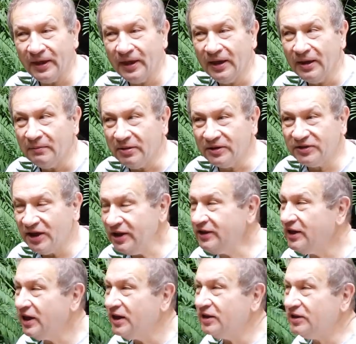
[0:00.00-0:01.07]
But then
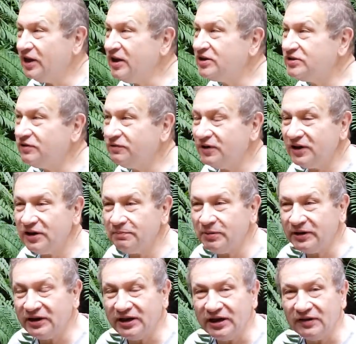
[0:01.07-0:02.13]
they developed
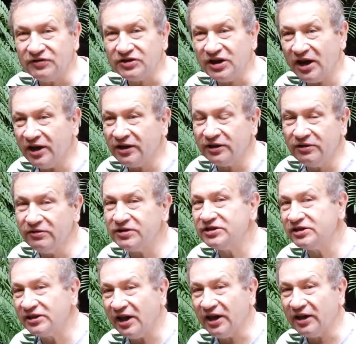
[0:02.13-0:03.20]
leaves, and looks
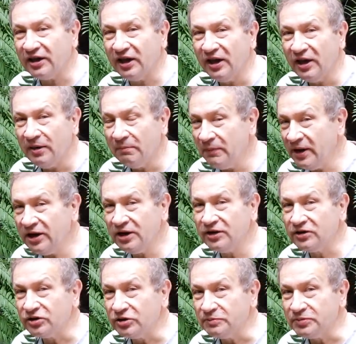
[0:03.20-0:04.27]
like many
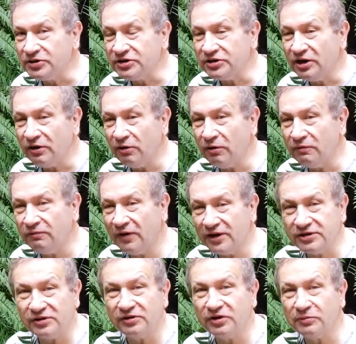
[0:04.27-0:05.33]
groups of
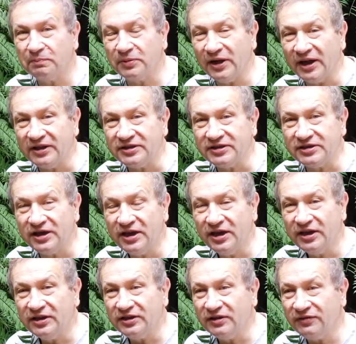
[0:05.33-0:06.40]
vascular plants
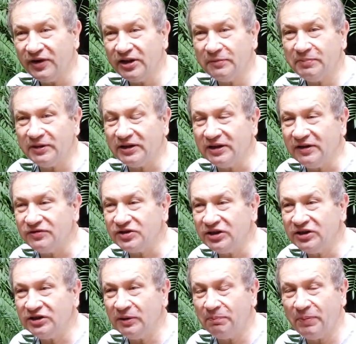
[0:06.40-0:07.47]
developed leaves
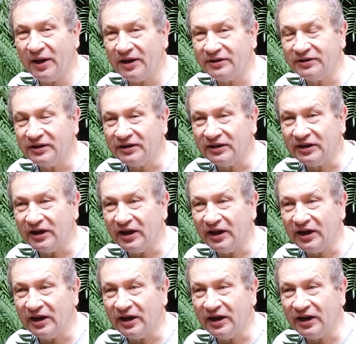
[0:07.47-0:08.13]
independently.